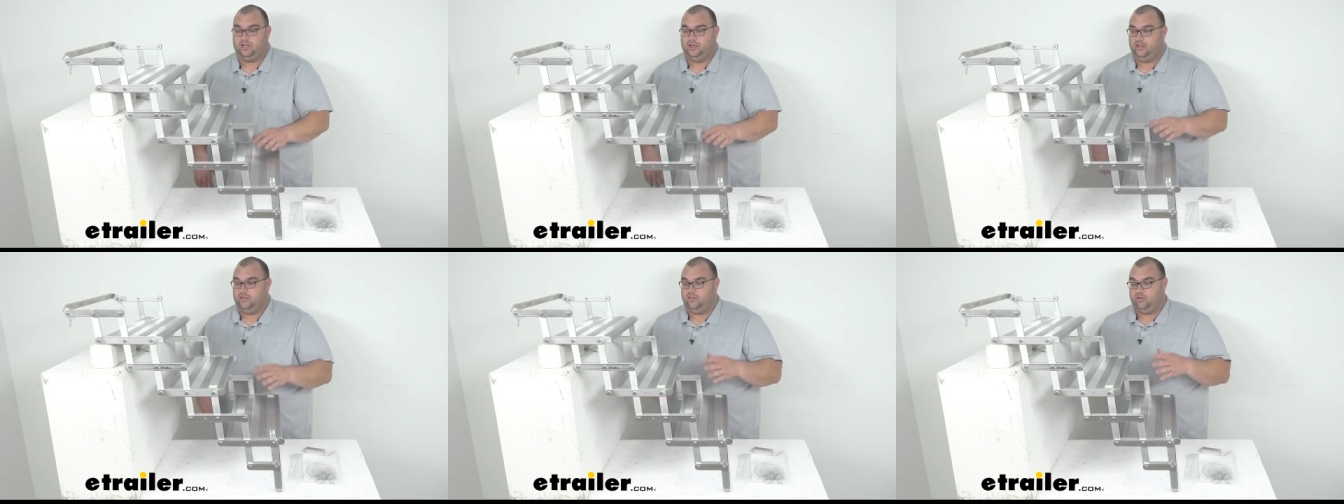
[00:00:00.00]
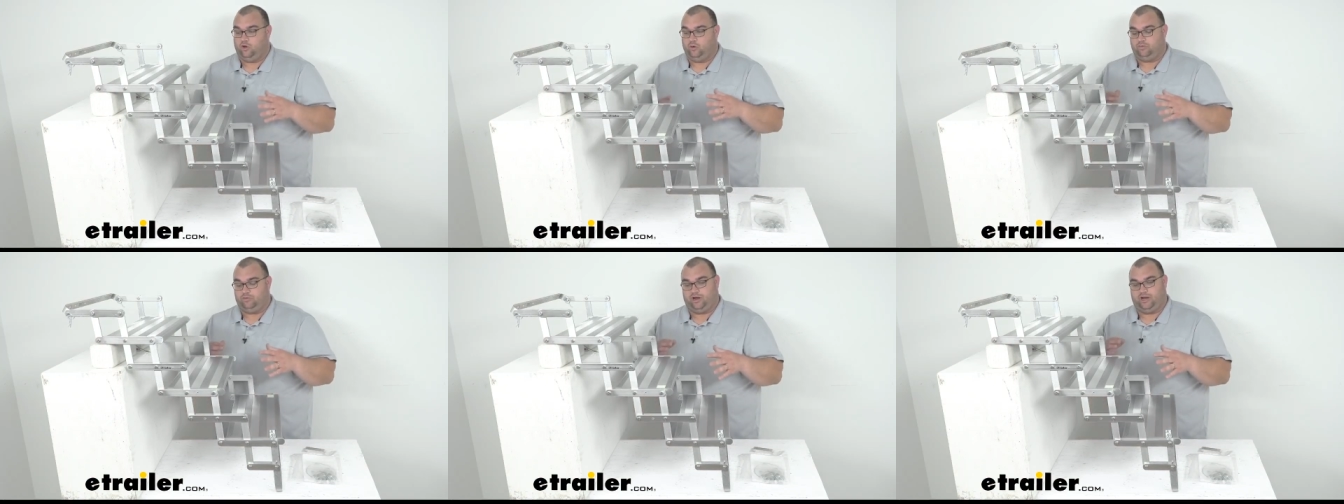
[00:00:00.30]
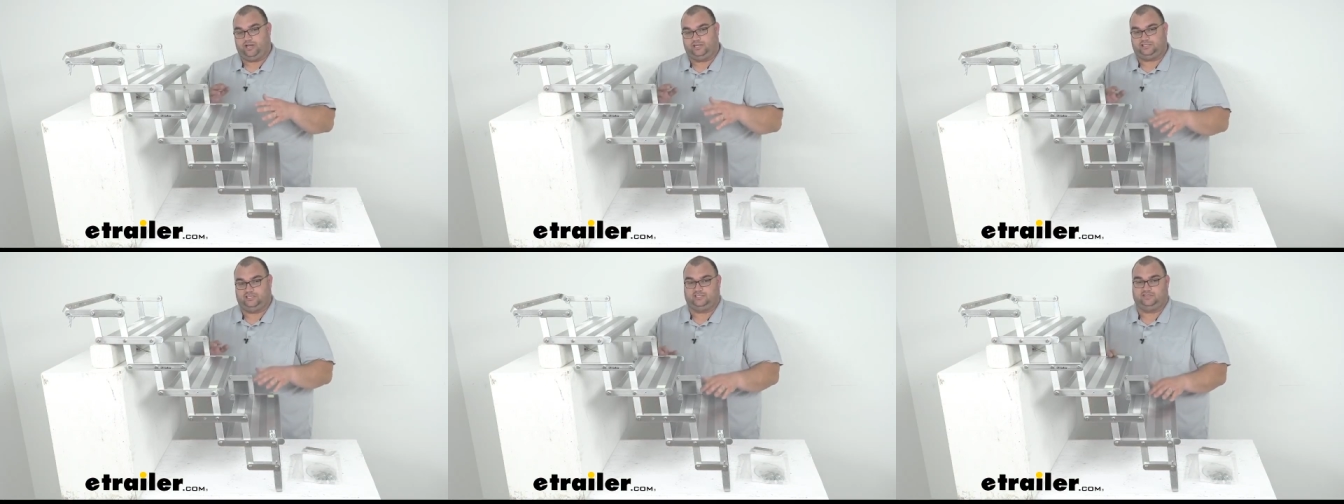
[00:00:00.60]
The whole
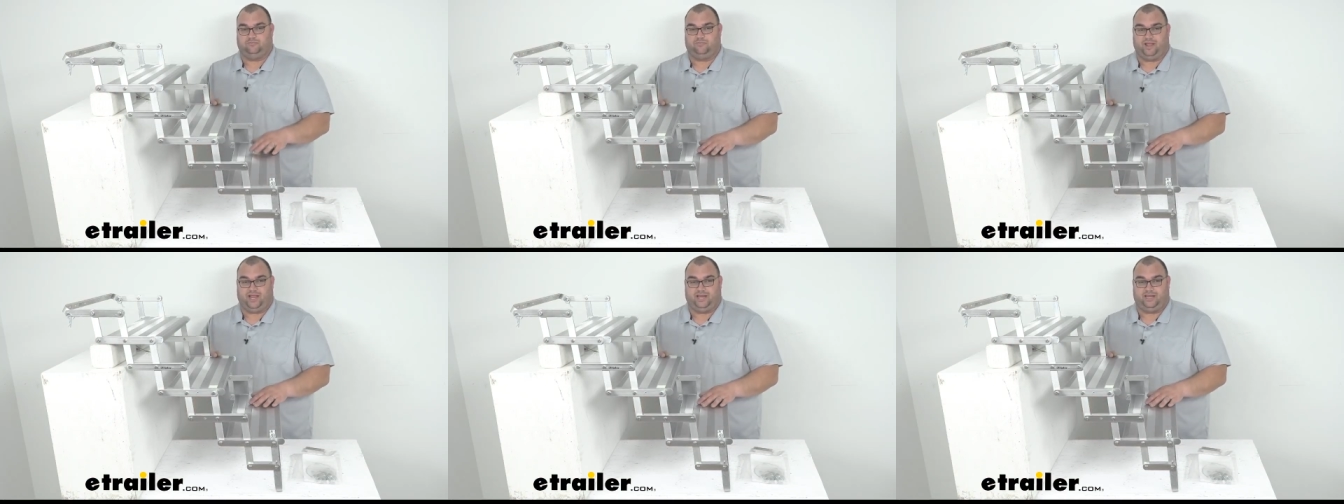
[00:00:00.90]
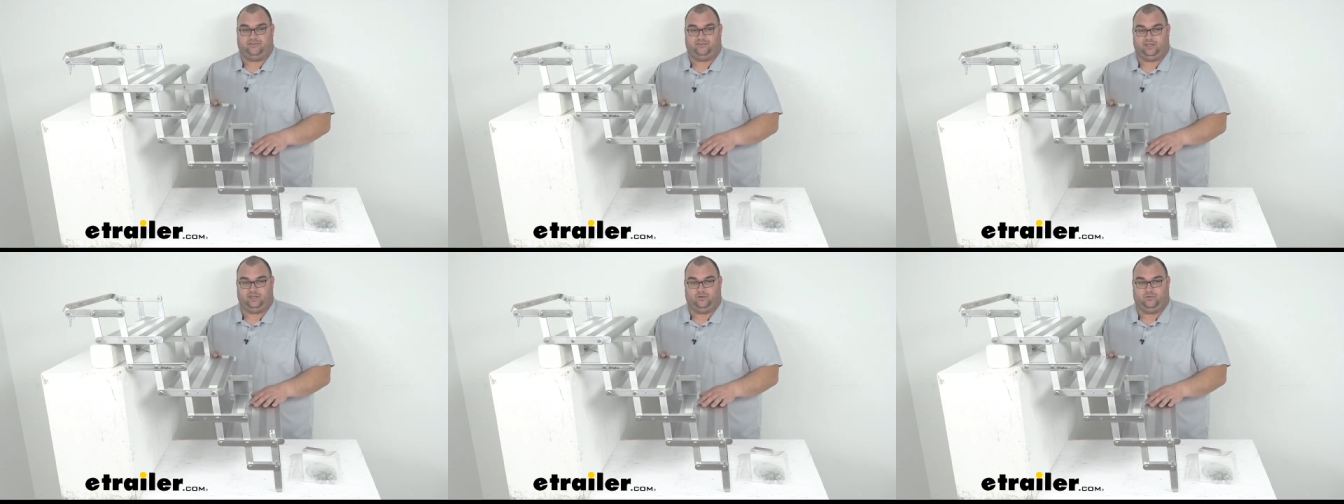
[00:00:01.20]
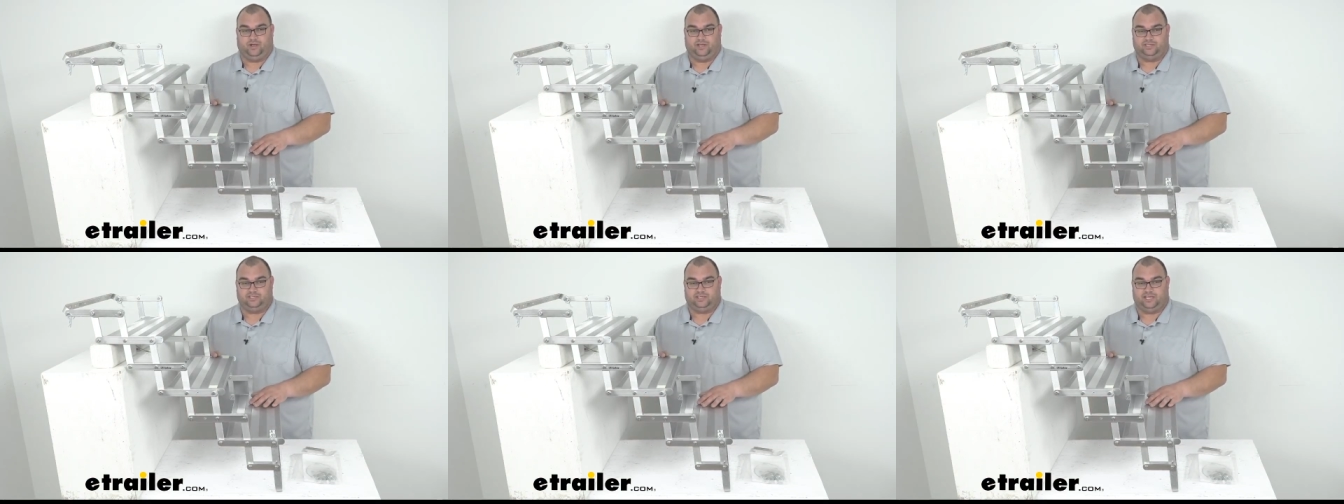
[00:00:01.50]
product is made in the
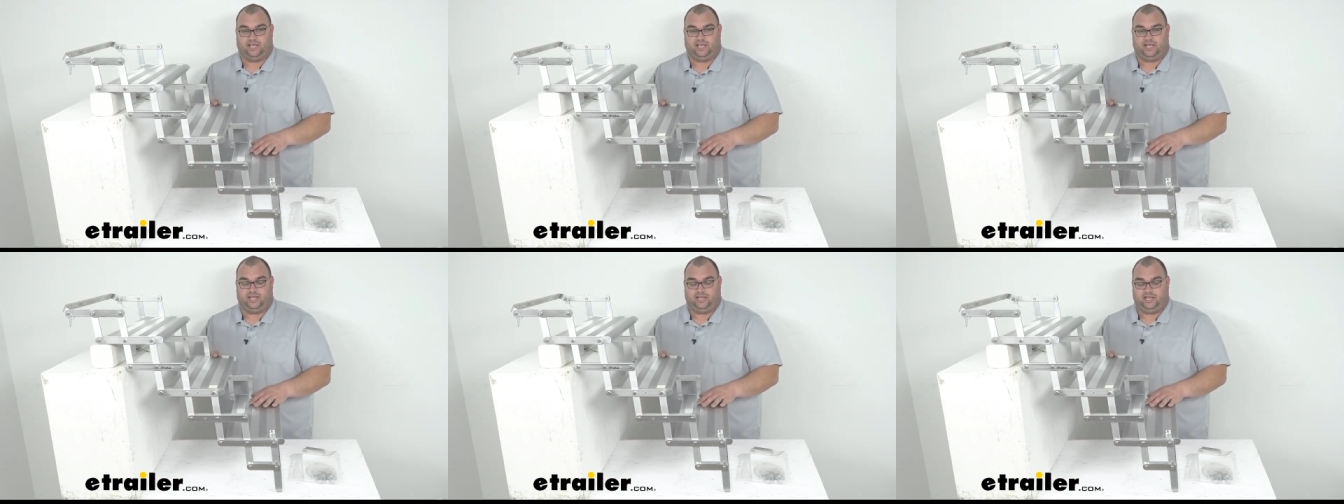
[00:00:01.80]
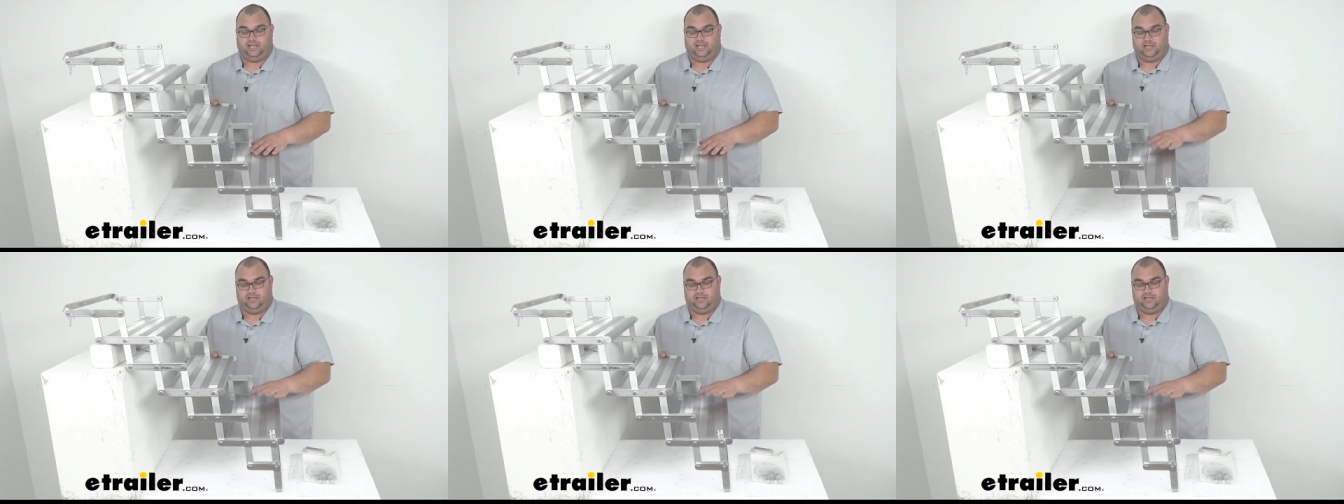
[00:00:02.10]
USA.